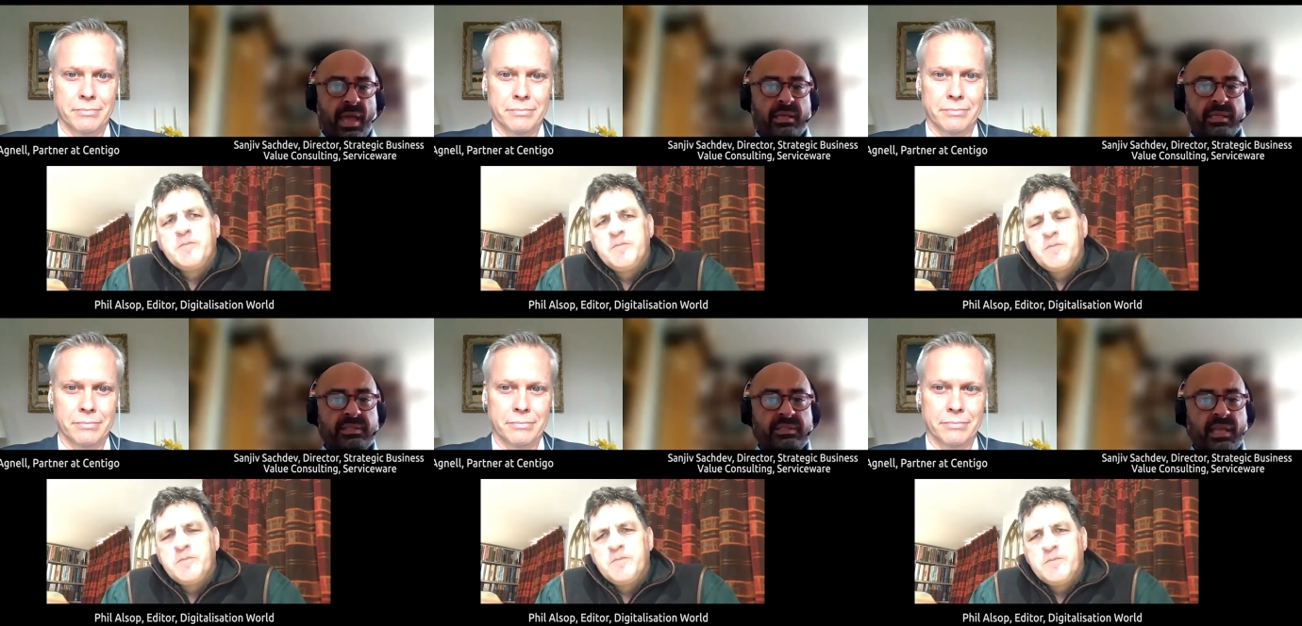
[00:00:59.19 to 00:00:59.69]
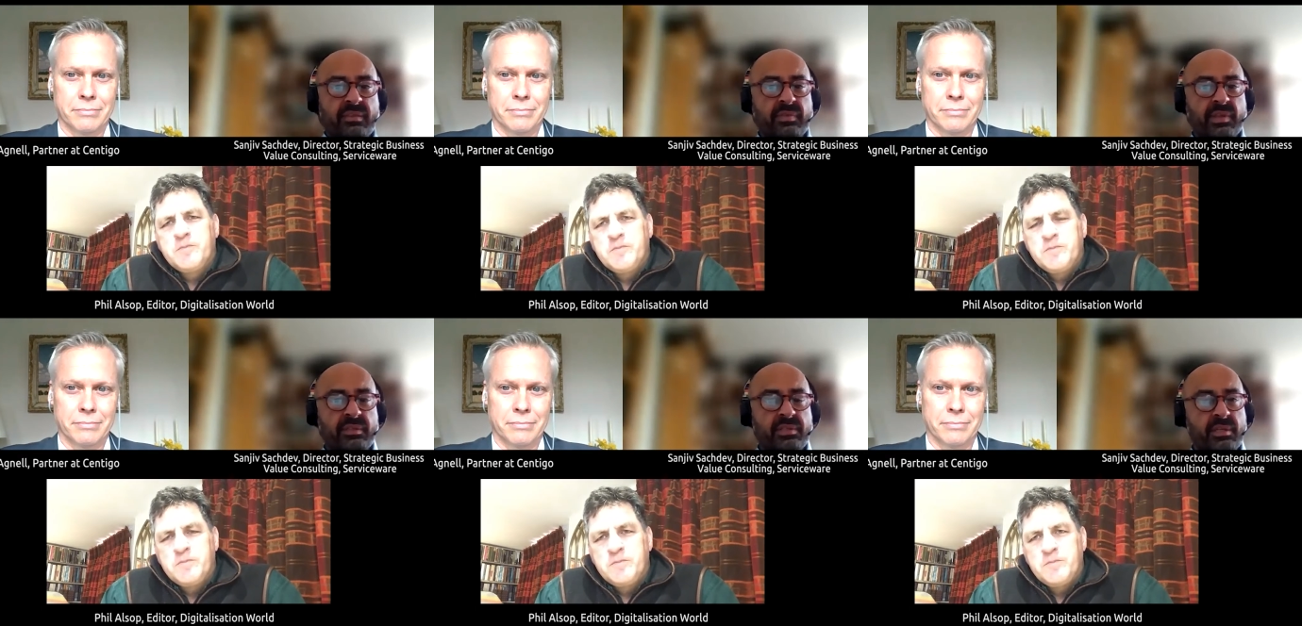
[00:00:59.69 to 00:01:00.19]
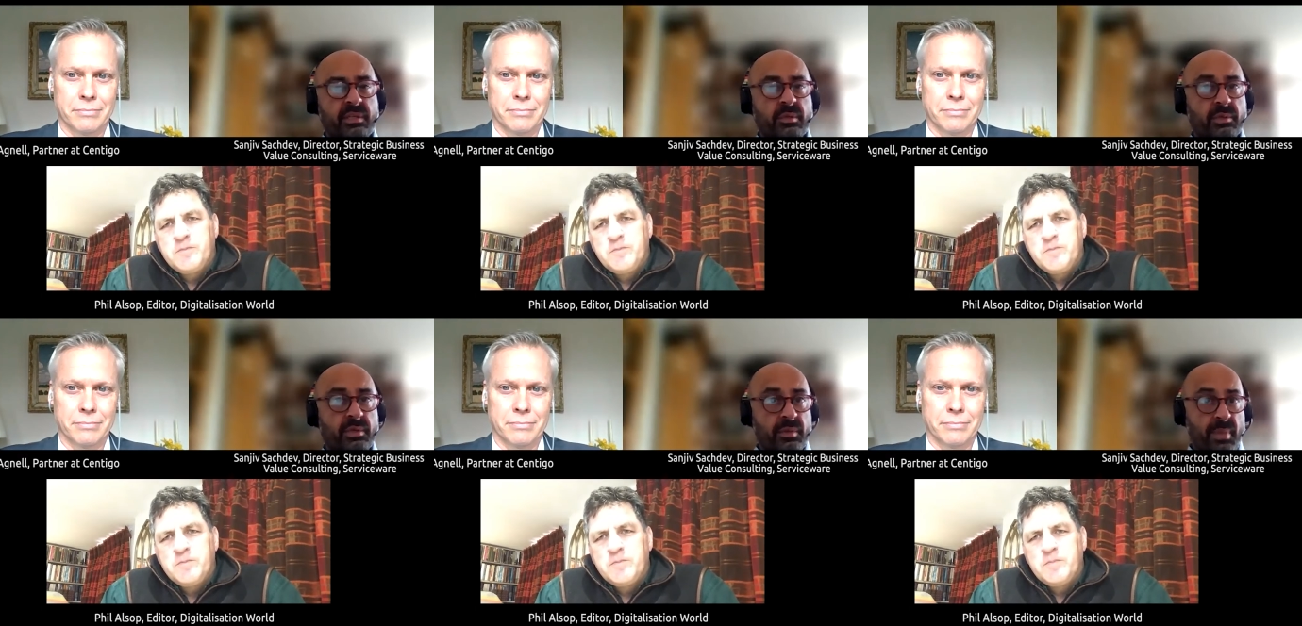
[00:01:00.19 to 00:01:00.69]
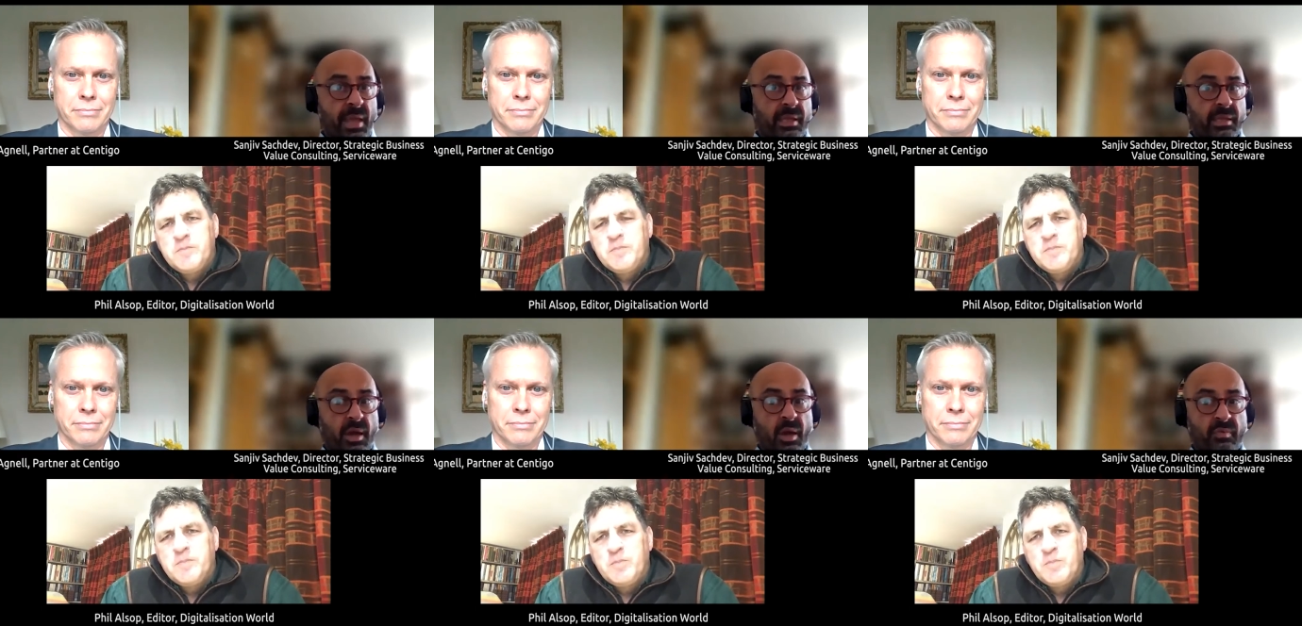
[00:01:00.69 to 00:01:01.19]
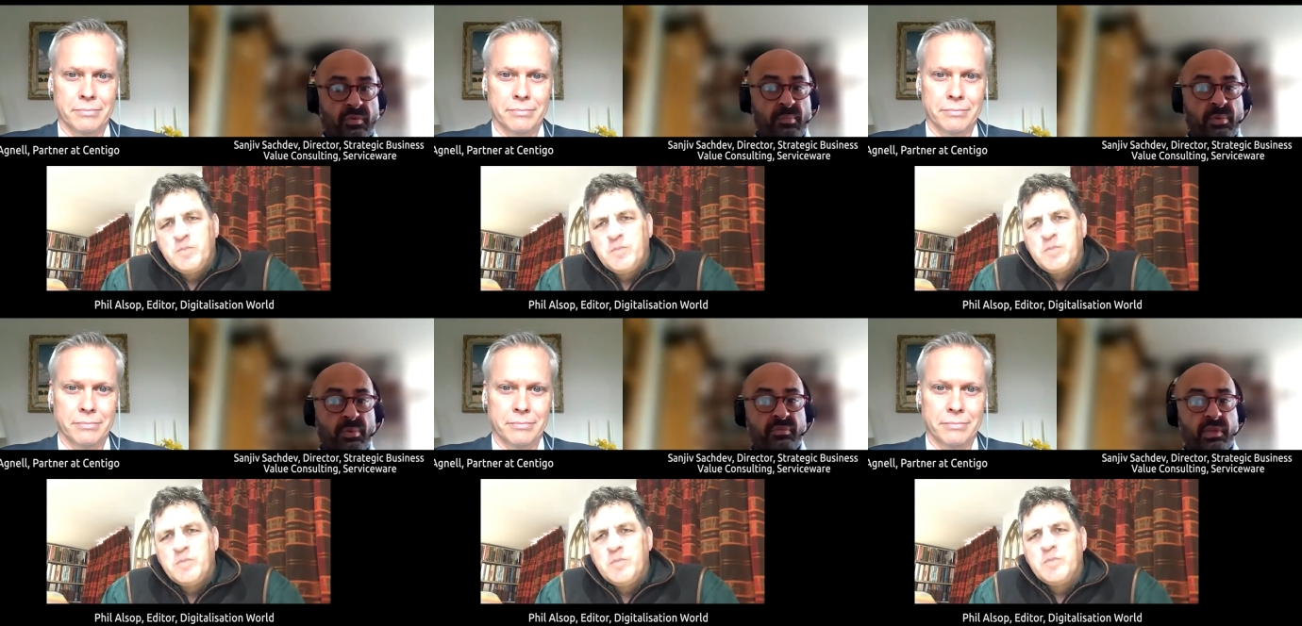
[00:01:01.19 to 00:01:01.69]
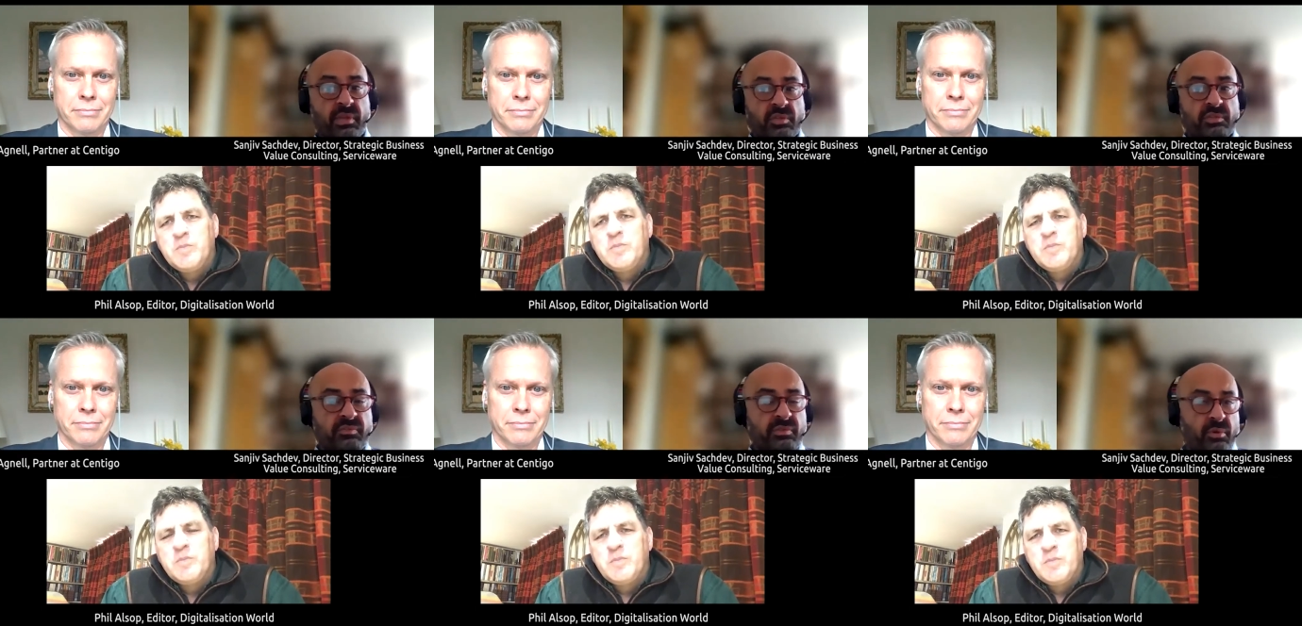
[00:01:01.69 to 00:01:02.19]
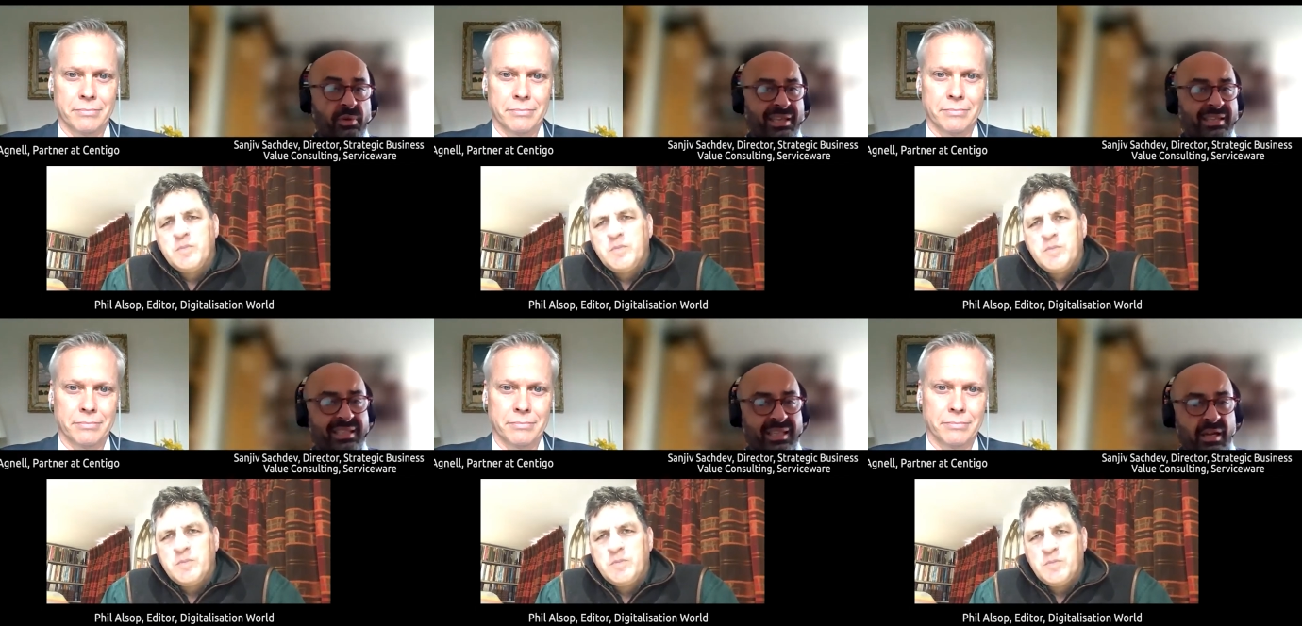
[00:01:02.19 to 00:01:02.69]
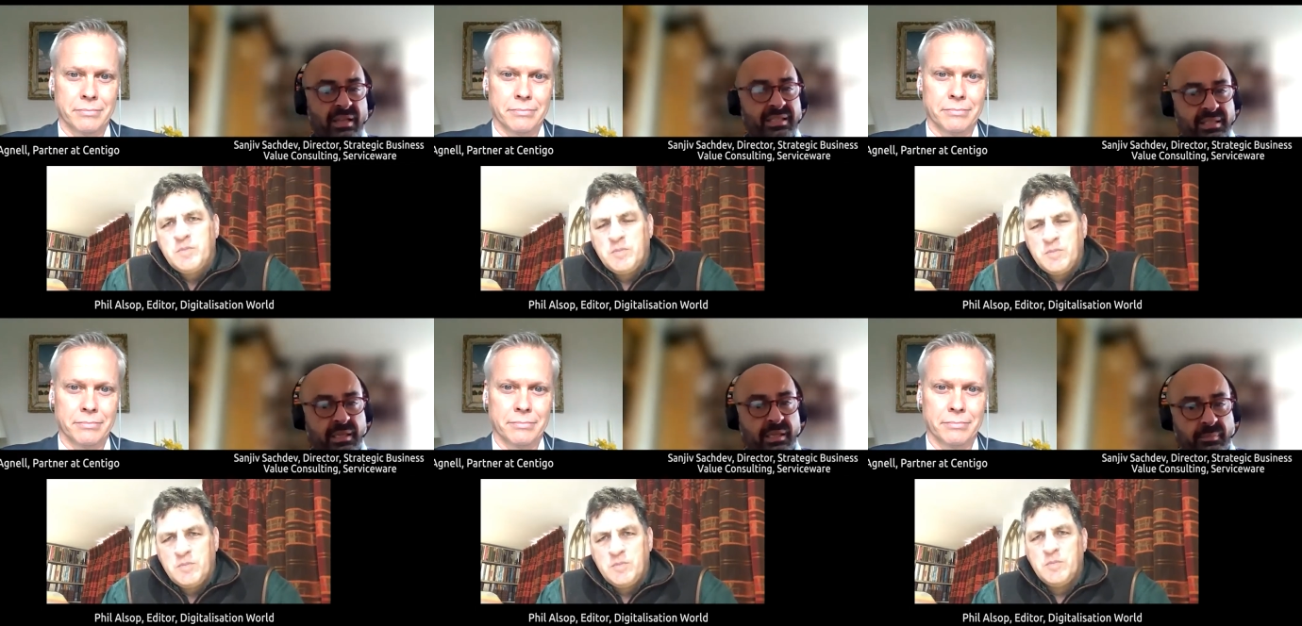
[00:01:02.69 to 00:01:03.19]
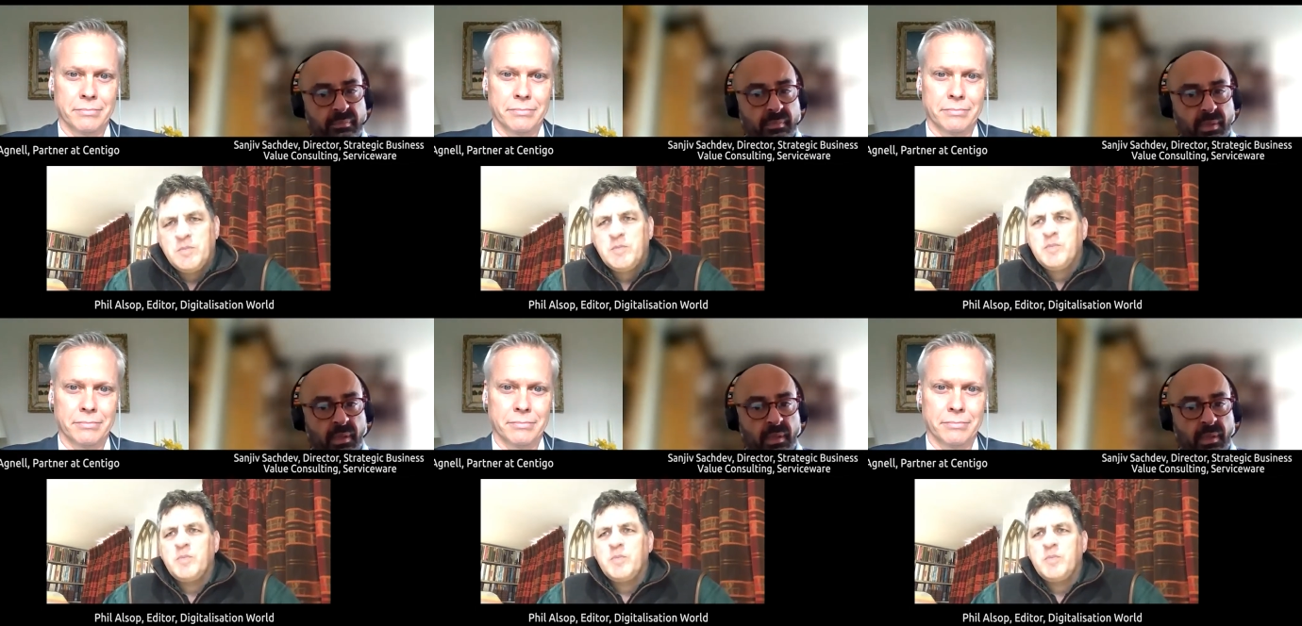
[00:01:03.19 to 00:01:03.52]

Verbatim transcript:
Speaker 1: any savings that you can make over and above the cost of your legacy IT.